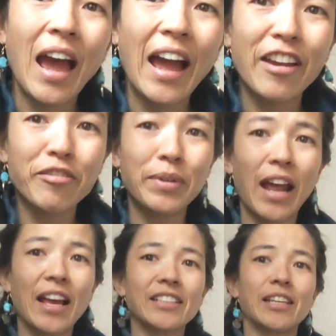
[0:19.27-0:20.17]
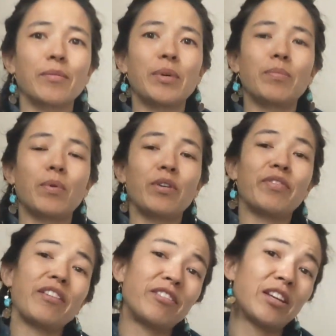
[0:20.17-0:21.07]
I have been asking people if
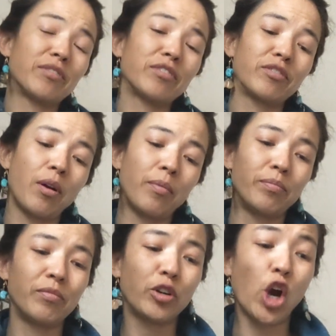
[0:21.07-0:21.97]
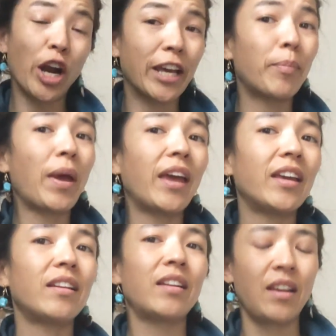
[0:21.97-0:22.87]
they suffer from chronic
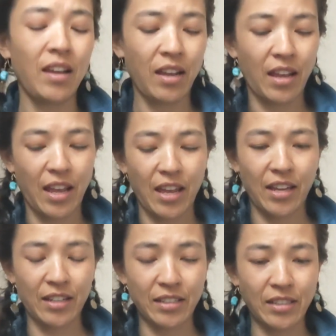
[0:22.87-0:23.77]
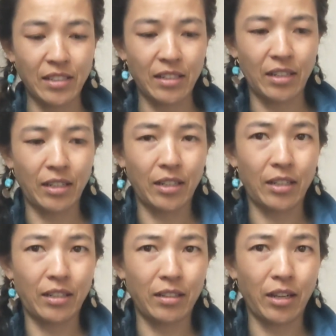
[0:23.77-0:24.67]
pain, and
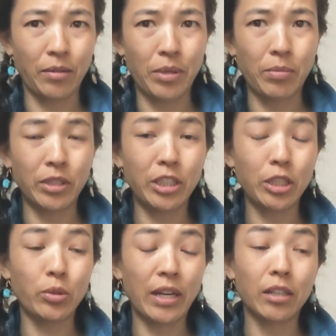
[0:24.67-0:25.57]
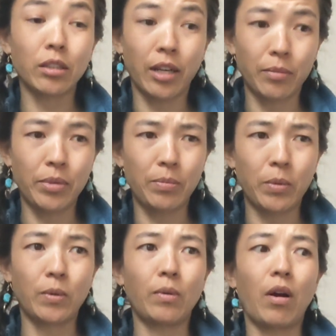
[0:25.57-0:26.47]
a lot of people do, and a lot of
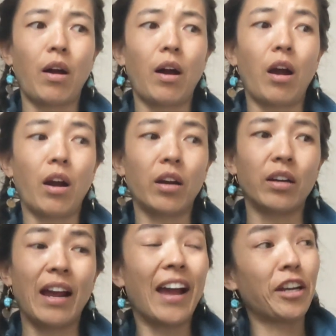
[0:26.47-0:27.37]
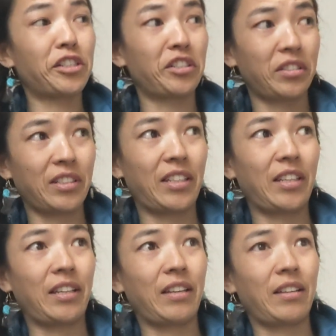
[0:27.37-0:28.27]
people are
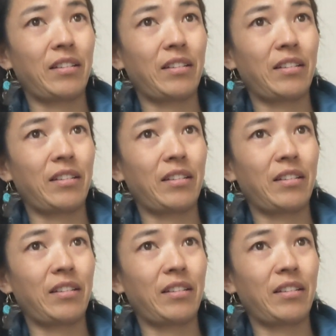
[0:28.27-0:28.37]
actually